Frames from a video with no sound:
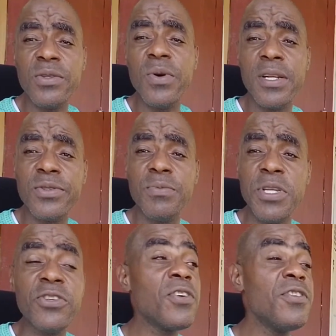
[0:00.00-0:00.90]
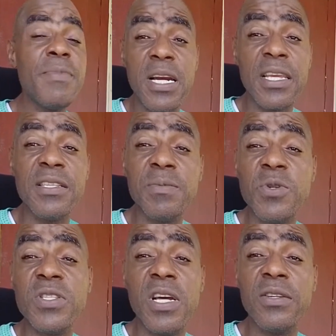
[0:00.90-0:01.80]
you do unto me. Turn your back against
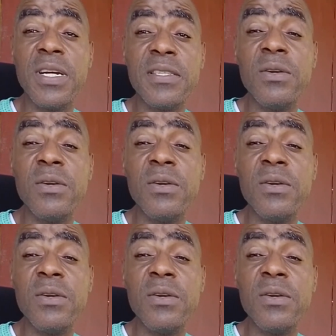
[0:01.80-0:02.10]
prisoner now and